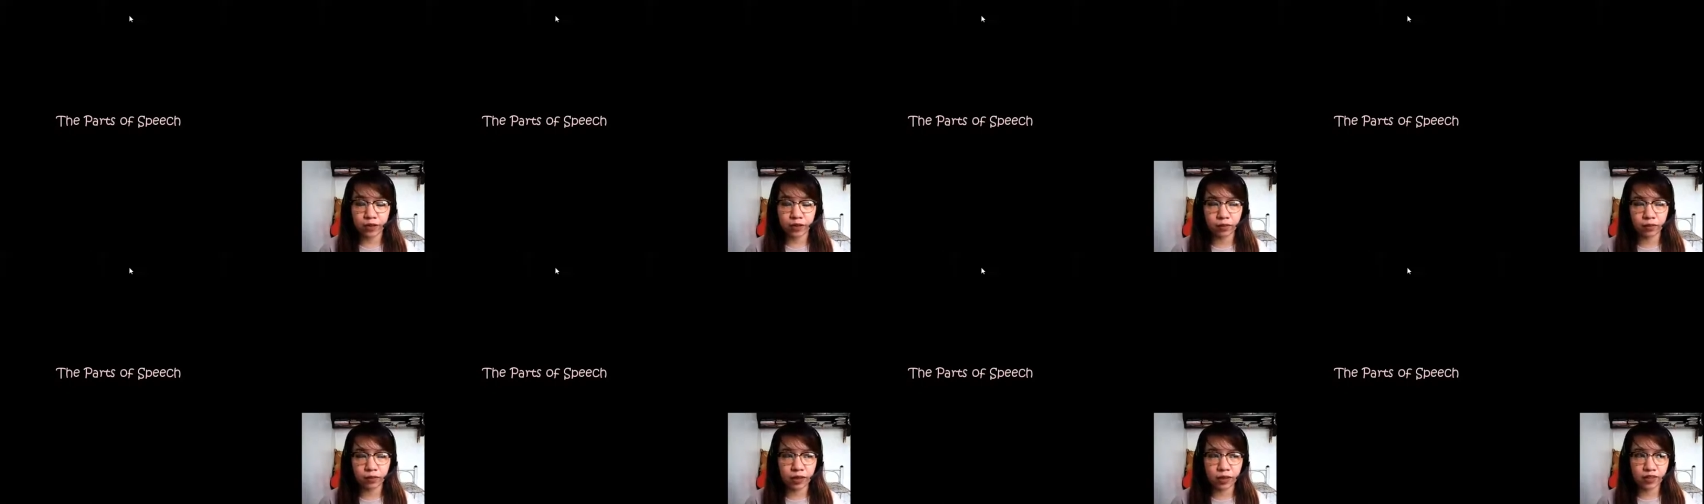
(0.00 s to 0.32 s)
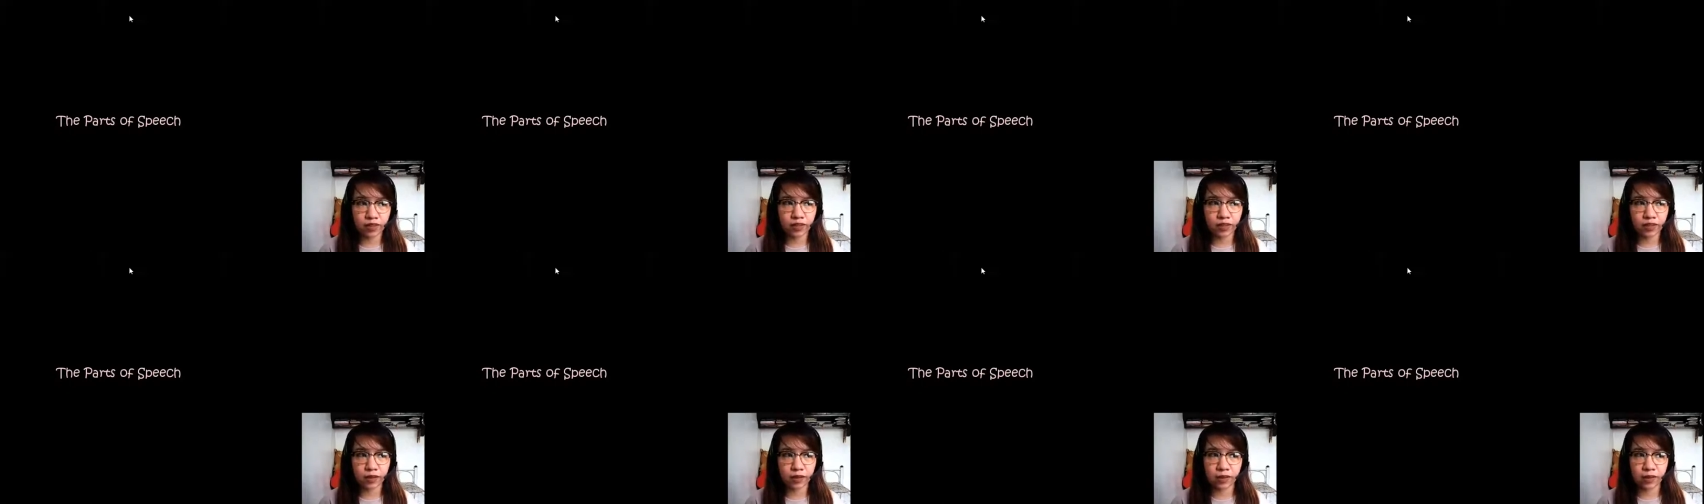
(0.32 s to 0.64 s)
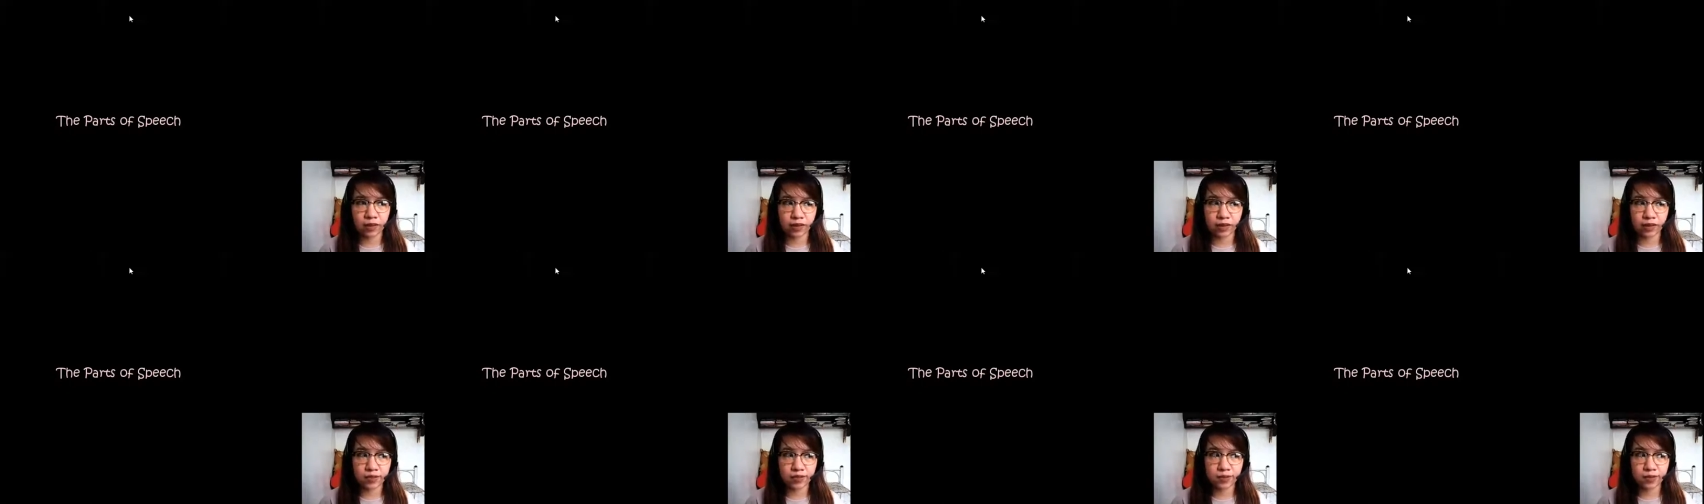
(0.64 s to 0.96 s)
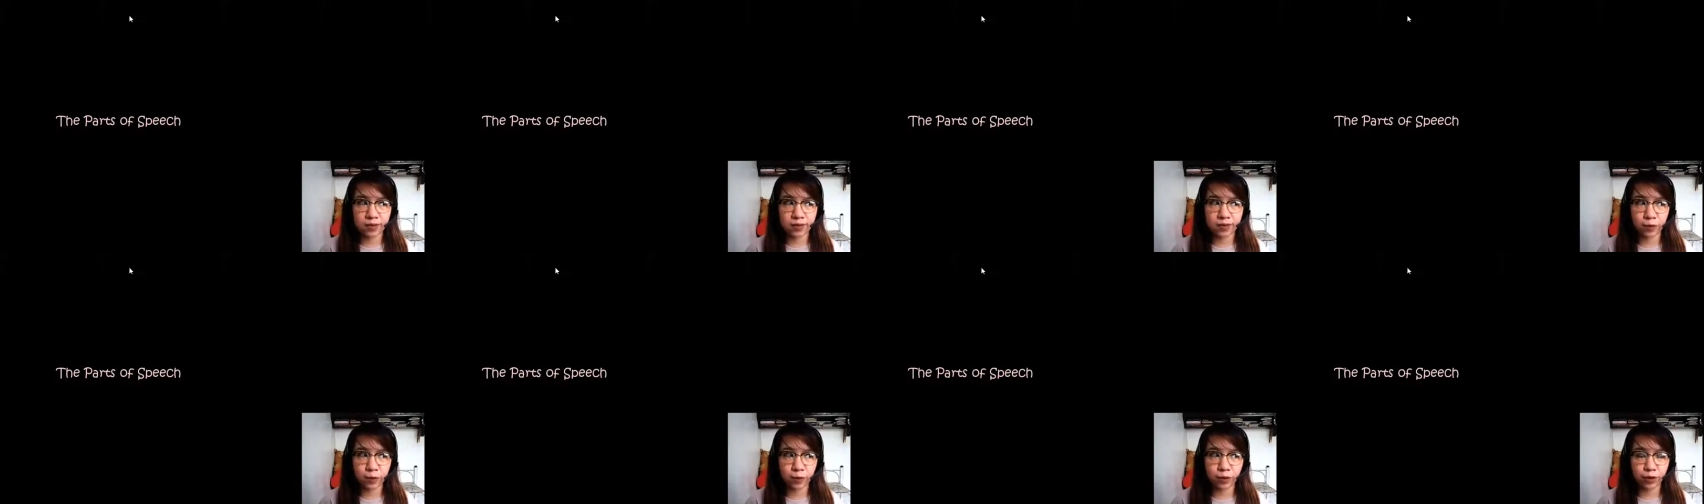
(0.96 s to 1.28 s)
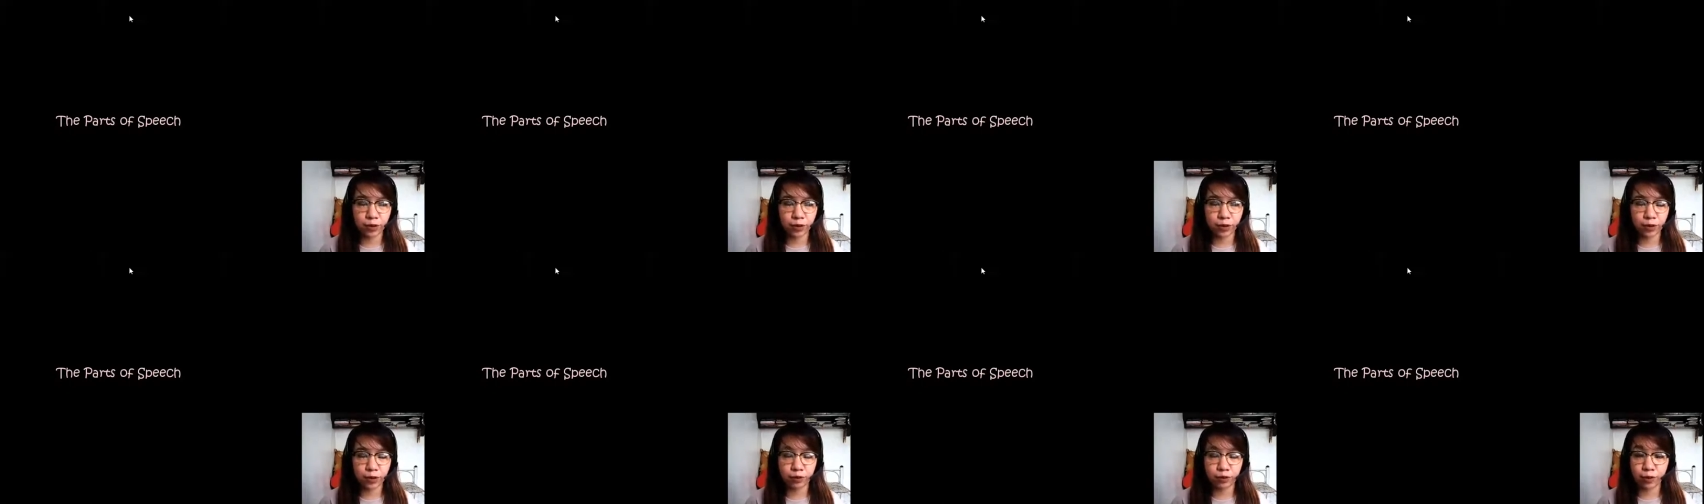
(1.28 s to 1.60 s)
let's say it's
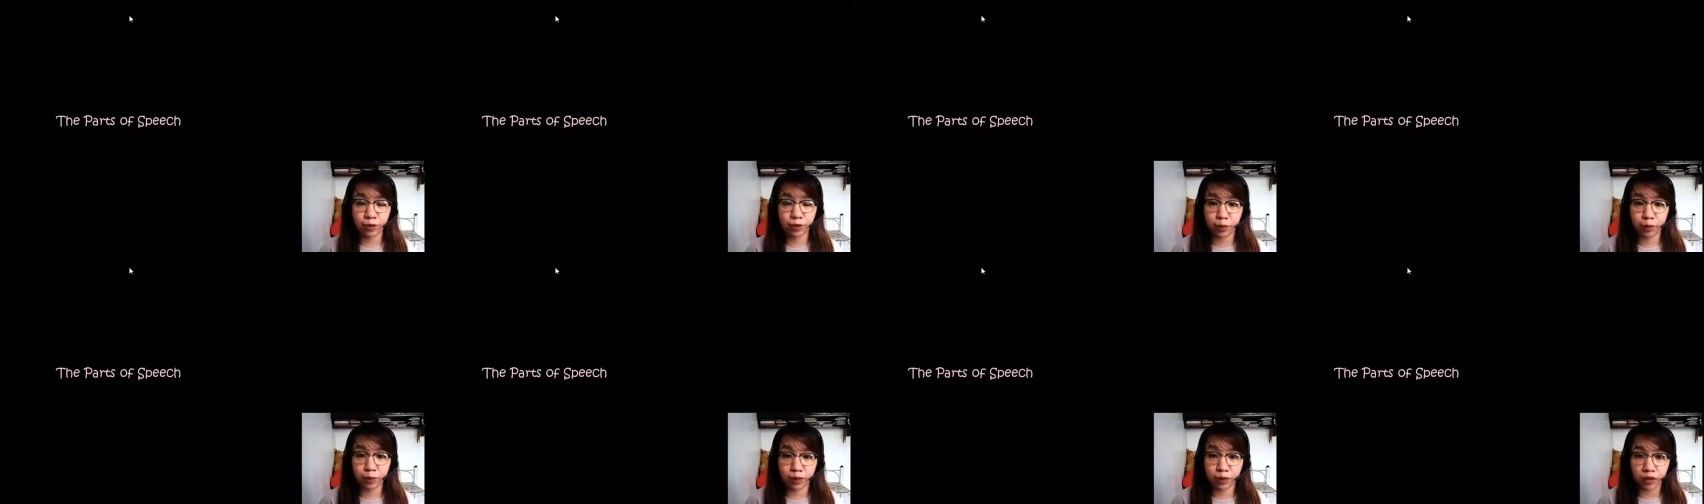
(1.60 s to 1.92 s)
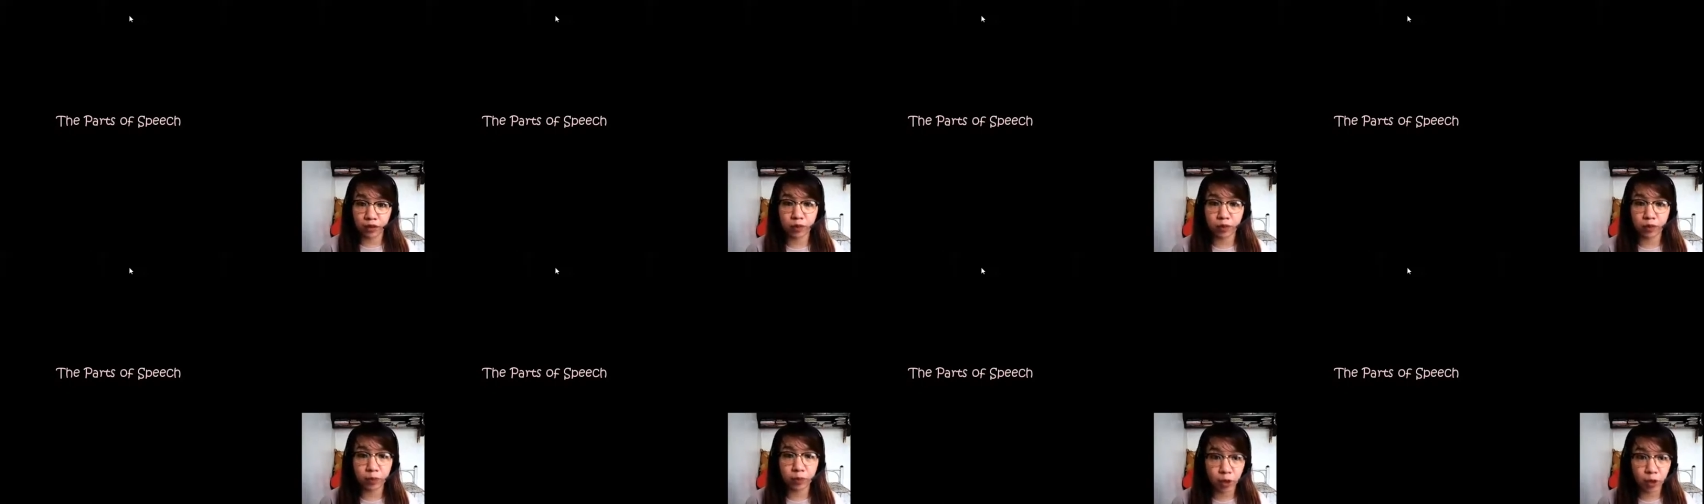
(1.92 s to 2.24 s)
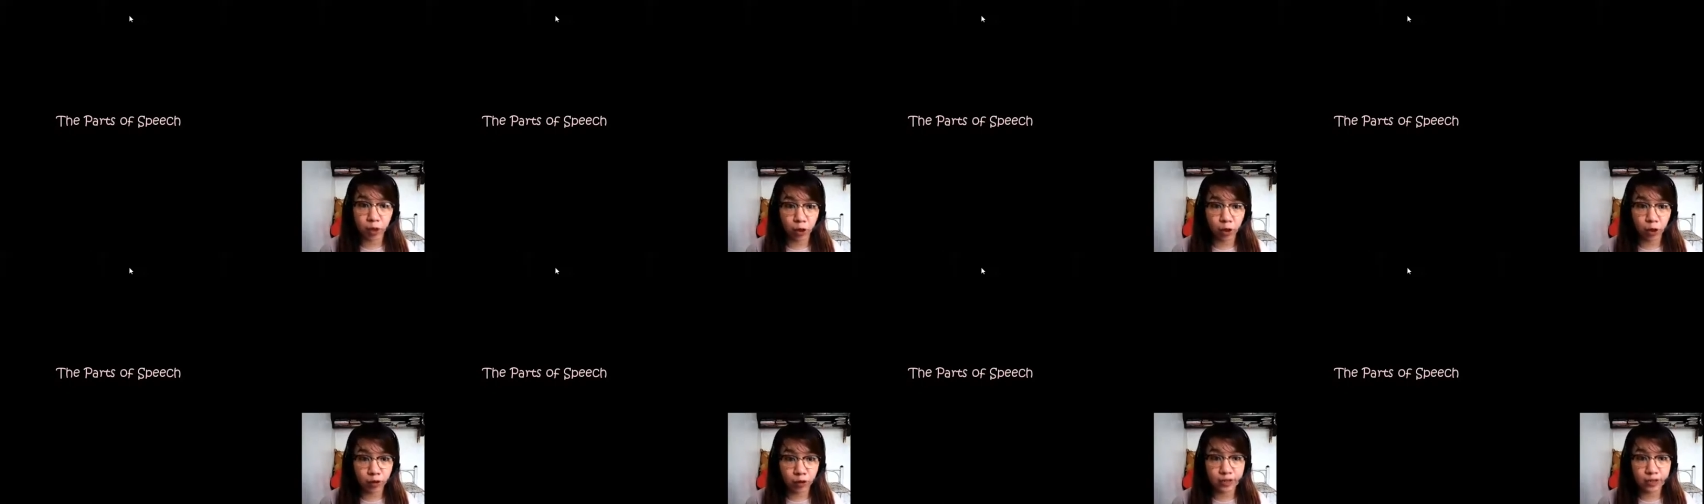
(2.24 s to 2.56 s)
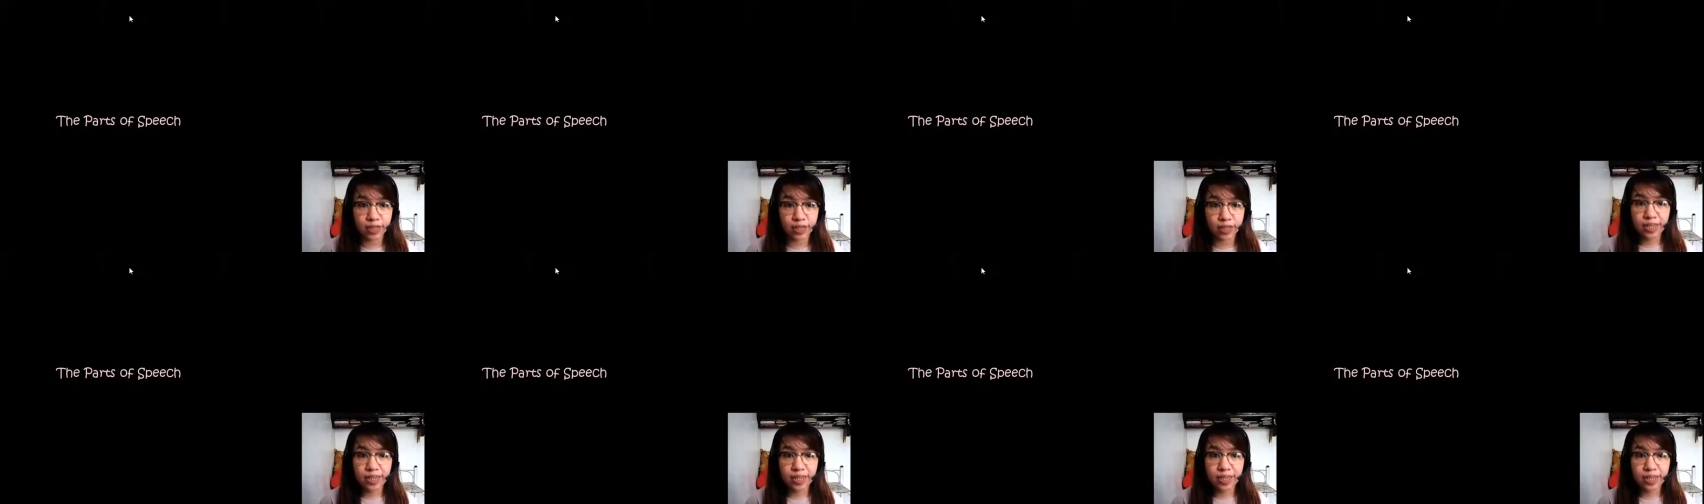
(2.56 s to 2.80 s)
one of the building blocks,